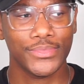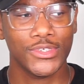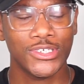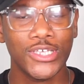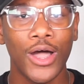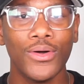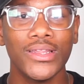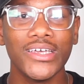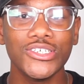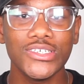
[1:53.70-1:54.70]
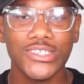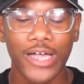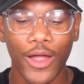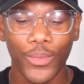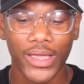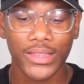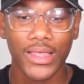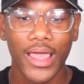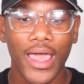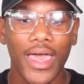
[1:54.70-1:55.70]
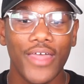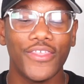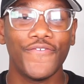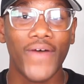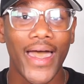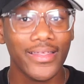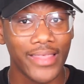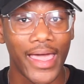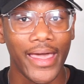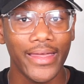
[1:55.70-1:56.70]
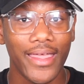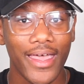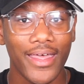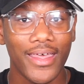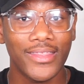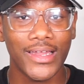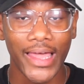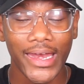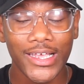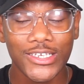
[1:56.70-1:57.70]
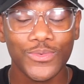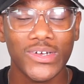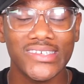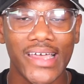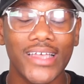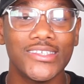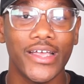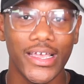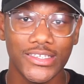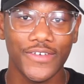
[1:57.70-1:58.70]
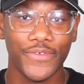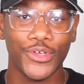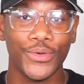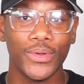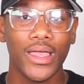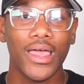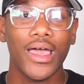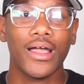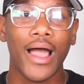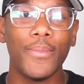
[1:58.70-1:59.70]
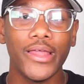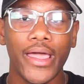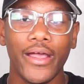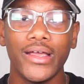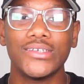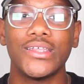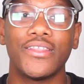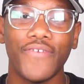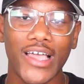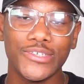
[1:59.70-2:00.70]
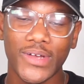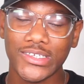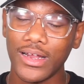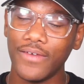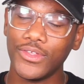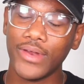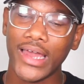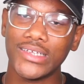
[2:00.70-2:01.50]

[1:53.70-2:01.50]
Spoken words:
So let's just start with the fact that the ladies were set to interview Kamala Harris, the Vice President of the United